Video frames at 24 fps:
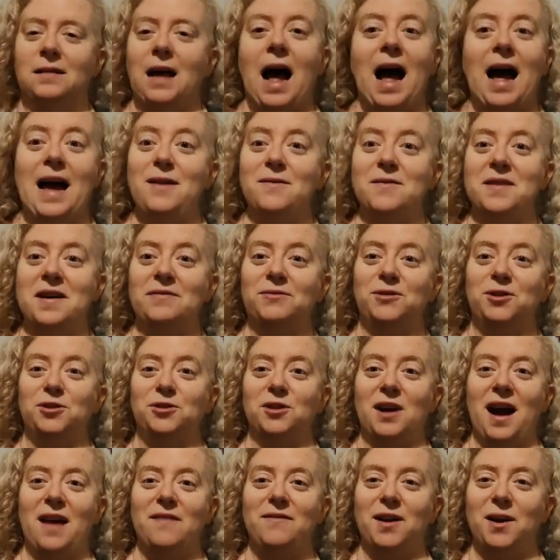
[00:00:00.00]
I don't have to
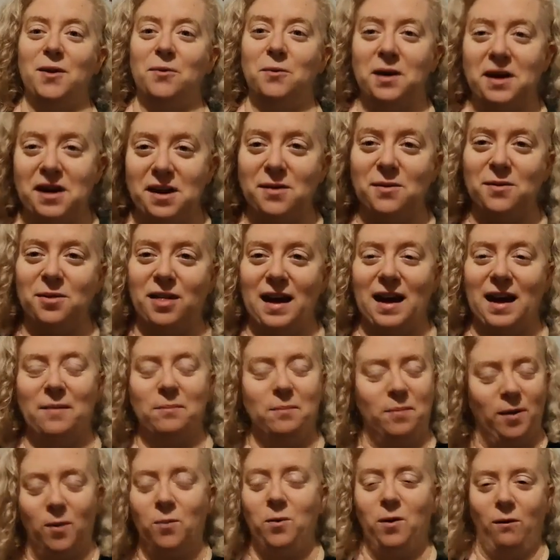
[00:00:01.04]
drive in it. What do you think?"
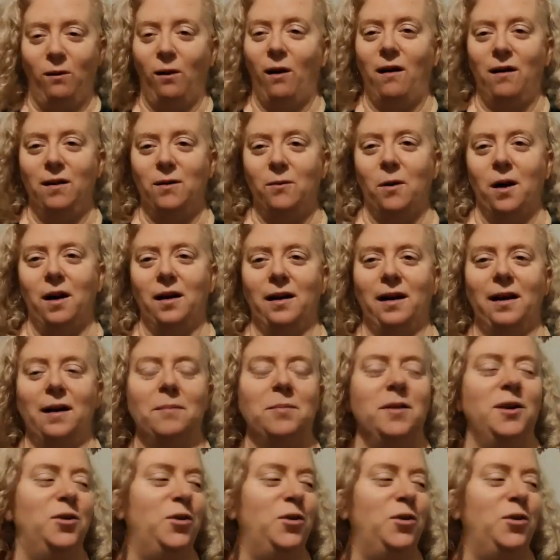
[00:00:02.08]
But we were already walking up the